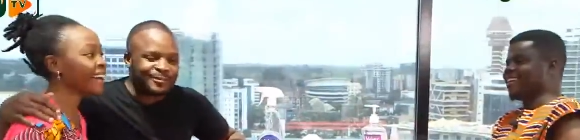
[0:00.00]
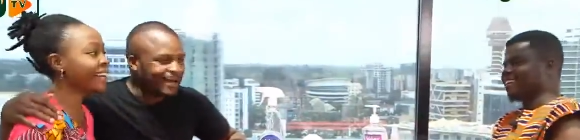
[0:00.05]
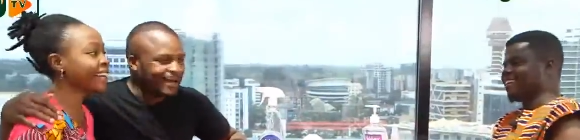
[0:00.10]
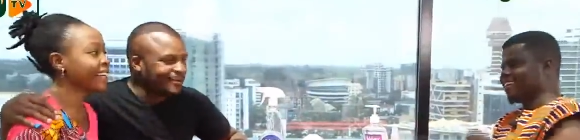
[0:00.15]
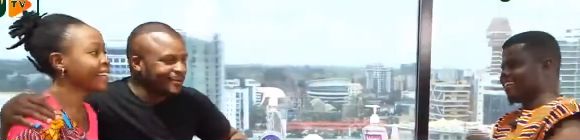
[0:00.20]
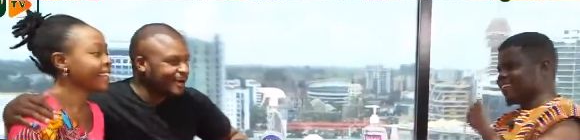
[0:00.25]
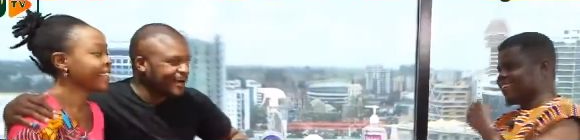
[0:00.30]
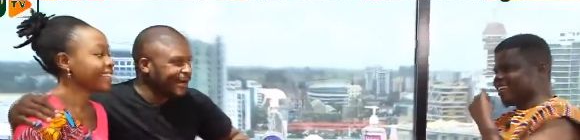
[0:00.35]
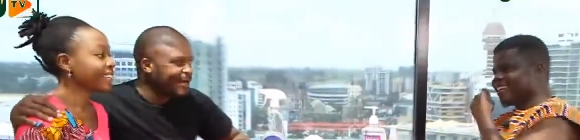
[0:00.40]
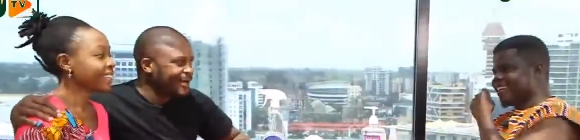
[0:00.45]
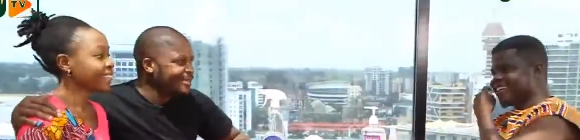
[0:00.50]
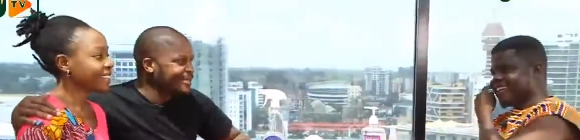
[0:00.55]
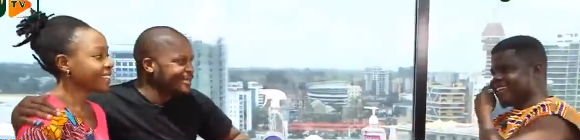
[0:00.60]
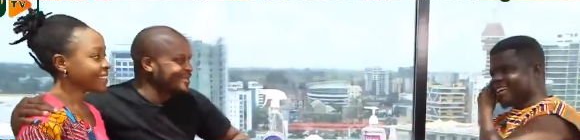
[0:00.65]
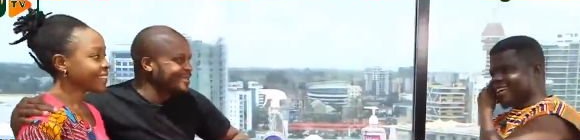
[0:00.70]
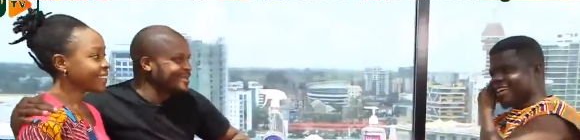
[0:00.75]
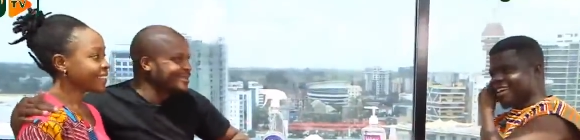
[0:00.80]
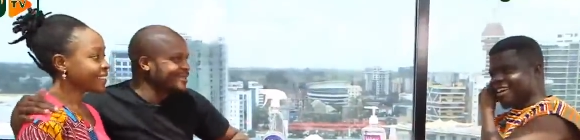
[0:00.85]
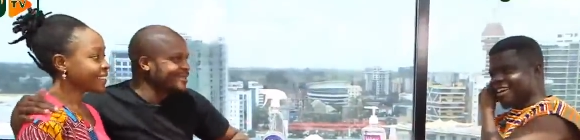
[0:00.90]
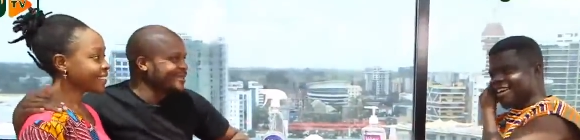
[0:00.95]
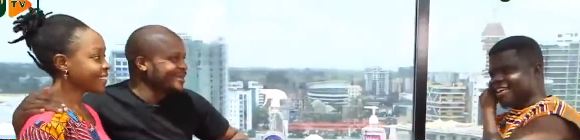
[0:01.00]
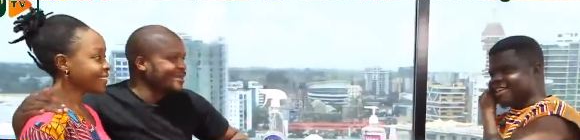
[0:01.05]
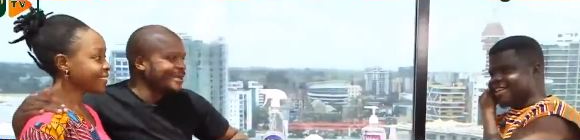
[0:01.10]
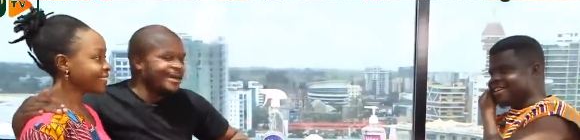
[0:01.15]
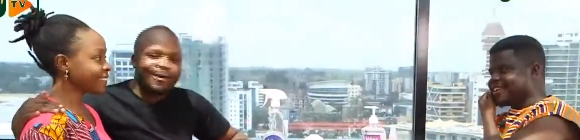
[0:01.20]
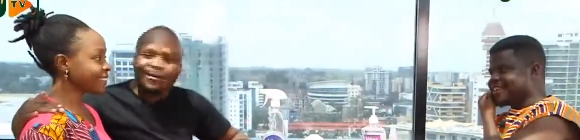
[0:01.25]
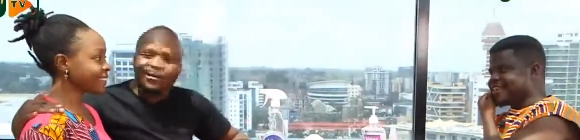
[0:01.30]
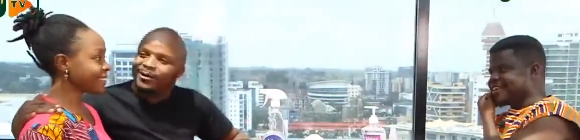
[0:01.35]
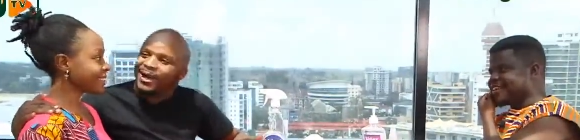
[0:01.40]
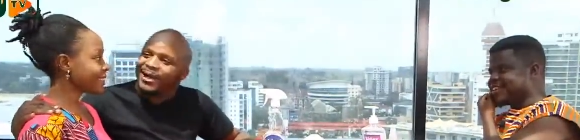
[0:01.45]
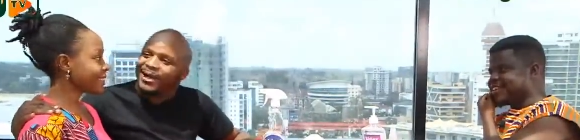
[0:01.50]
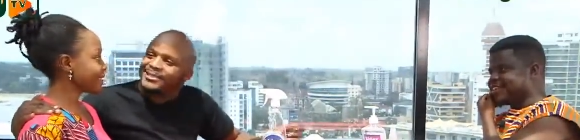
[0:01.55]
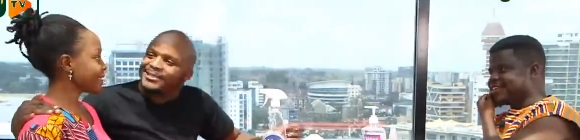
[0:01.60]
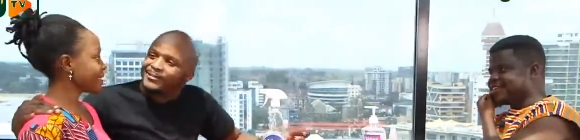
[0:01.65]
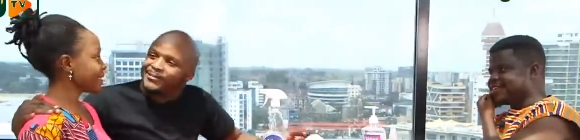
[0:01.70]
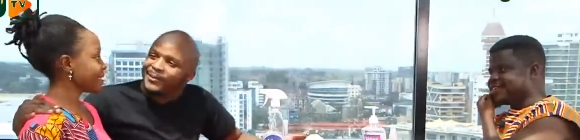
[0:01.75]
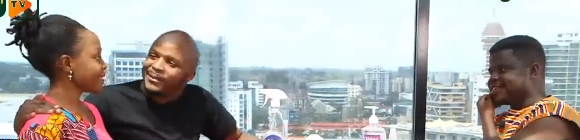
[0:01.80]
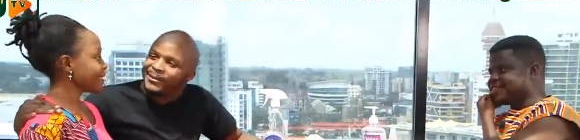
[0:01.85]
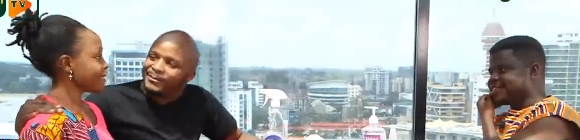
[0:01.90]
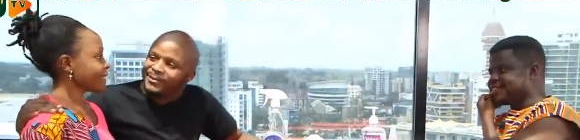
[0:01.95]
Speaker 1: the bride price. Or has
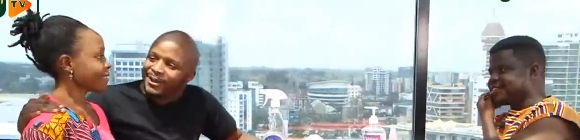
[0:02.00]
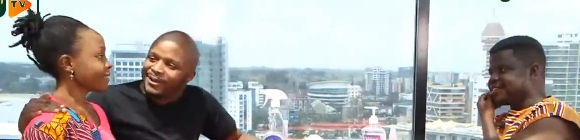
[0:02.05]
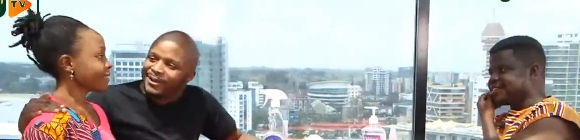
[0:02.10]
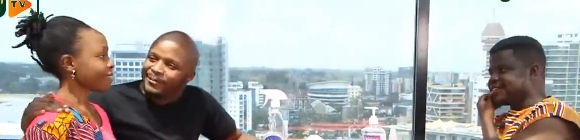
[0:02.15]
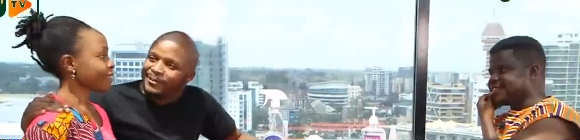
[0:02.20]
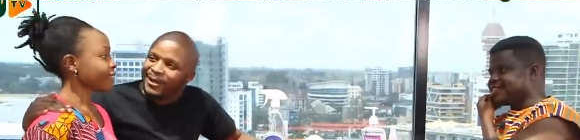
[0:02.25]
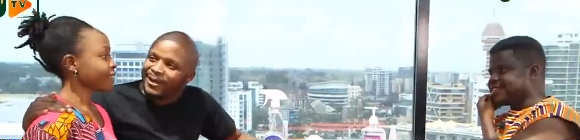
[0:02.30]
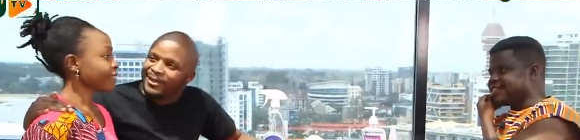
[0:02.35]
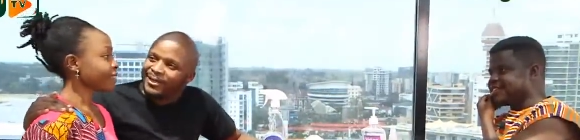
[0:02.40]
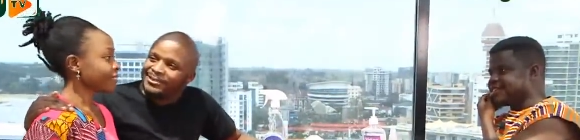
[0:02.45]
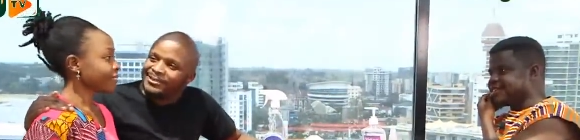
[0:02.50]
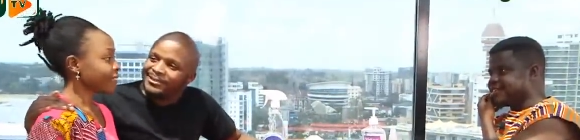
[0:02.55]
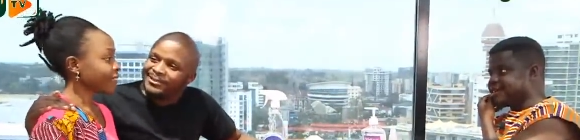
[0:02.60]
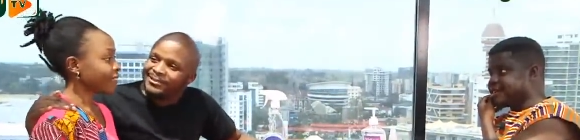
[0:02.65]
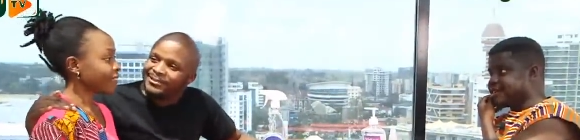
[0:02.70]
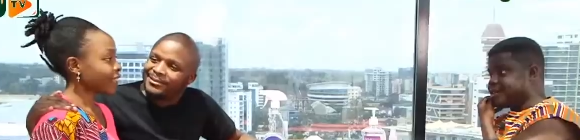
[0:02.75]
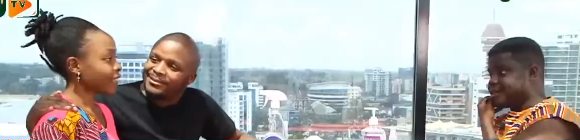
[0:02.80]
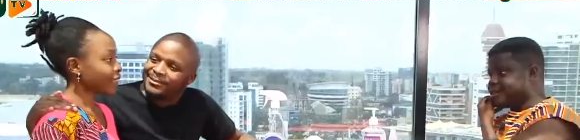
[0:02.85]
he paid bride price?